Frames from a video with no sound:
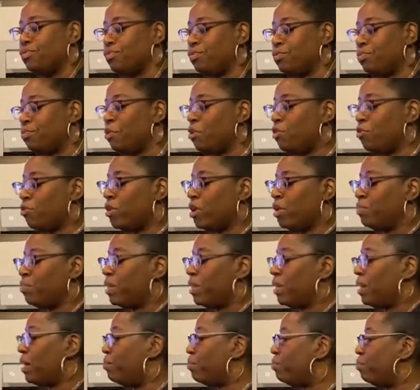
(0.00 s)
The program
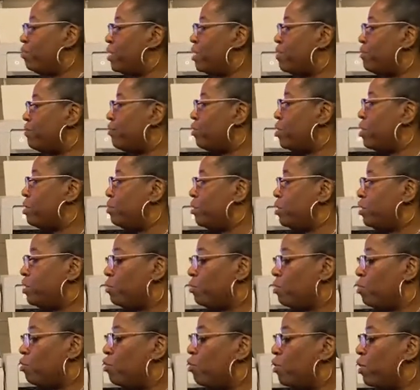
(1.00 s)
that I print from or the
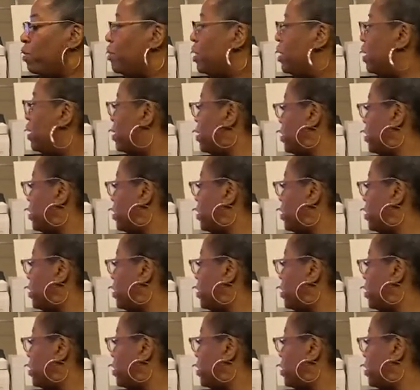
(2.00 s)
program that